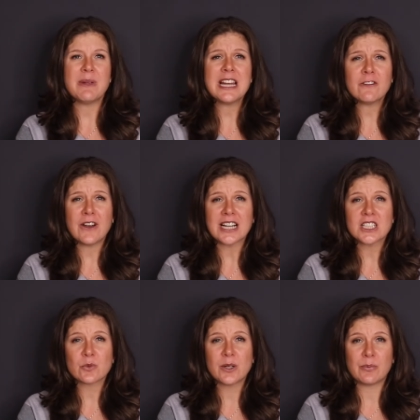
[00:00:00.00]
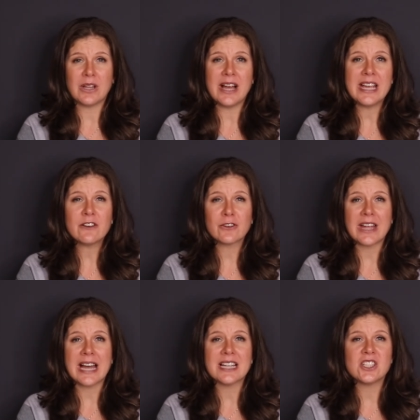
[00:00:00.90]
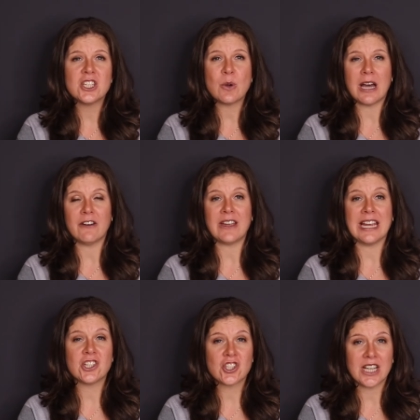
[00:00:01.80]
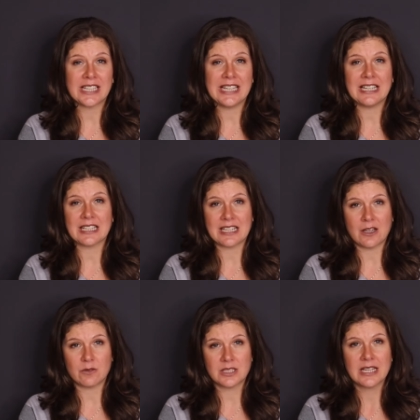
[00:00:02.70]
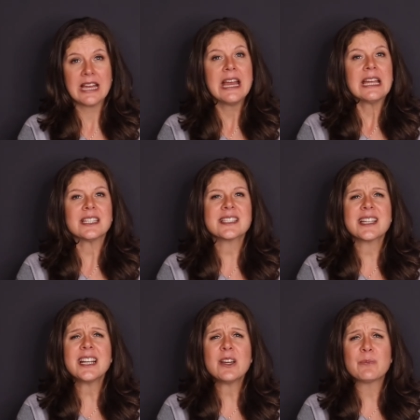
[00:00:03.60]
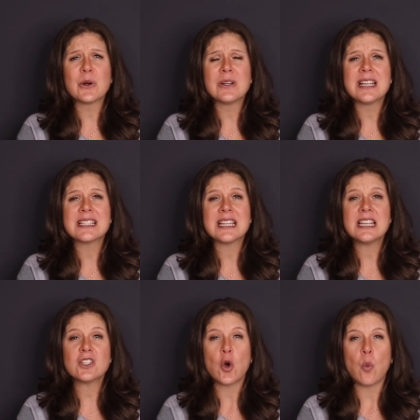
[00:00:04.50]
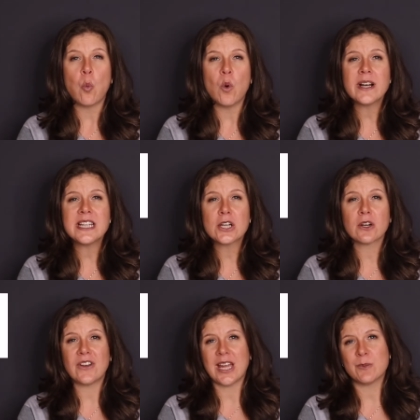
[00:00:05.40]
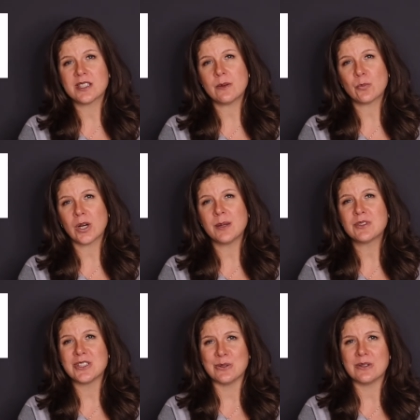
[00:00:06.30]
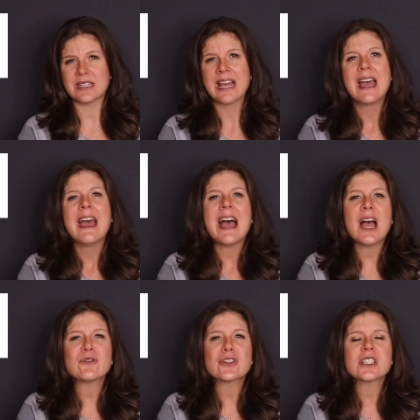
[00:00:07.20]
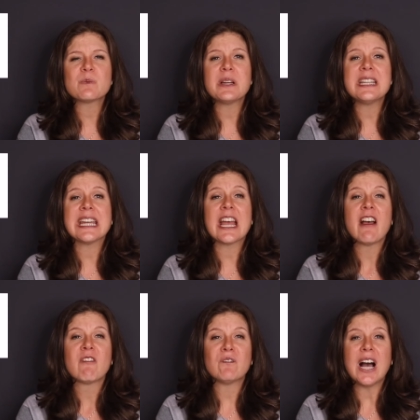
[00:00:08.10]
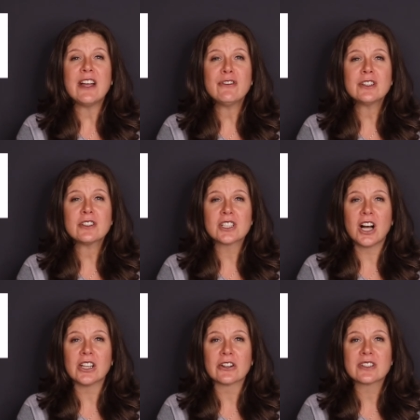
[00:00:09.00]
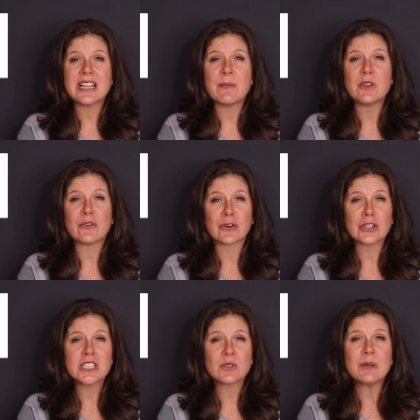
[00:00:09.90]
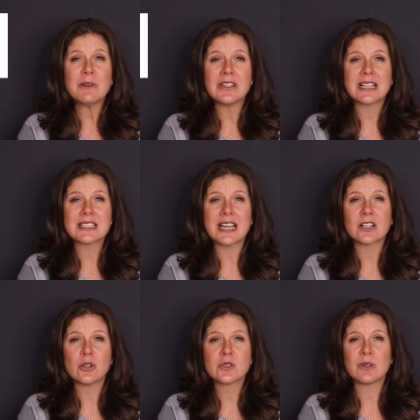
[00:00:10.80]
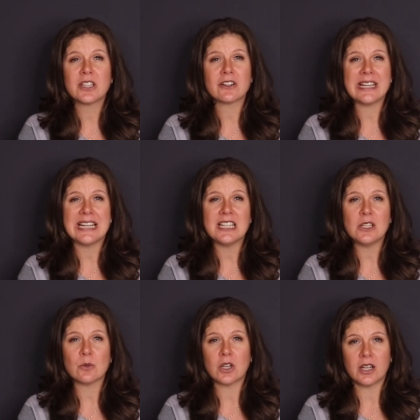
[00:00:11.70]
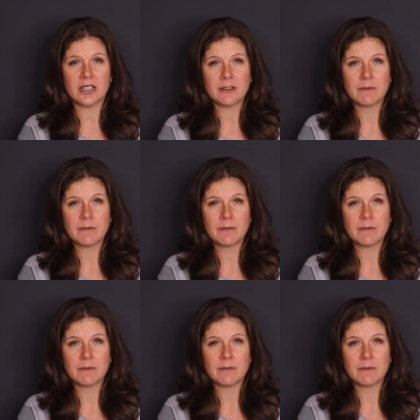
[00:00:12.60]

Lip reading: main factor when applying for that is you have a checking account. The sign-up bonus is 1 year of Amazon Prime student after spending $500 in the first 3 billing cycles with your EDU card.